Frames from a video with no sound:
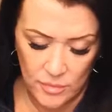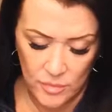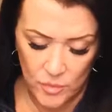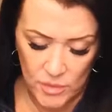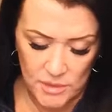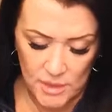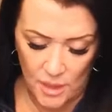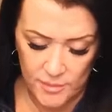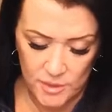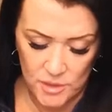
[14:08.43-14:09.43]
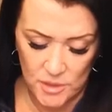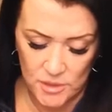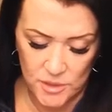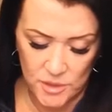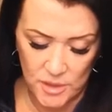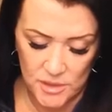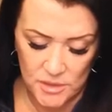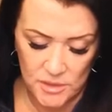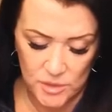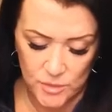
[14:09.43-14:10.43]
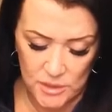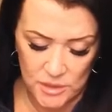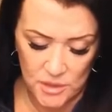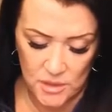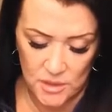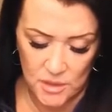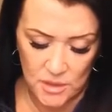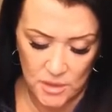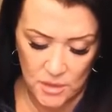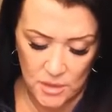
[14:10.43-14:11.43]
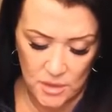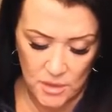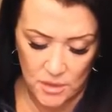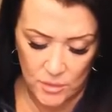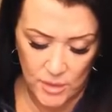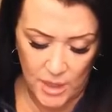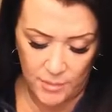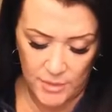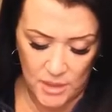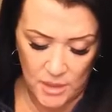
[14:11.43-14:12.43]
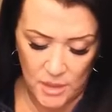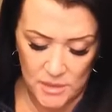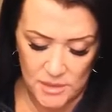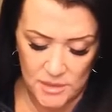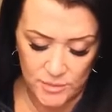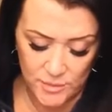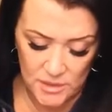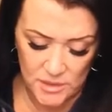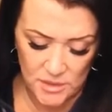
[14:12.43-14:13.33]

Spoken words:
What is the obstacle concerning this situation? What happened that caused this, please?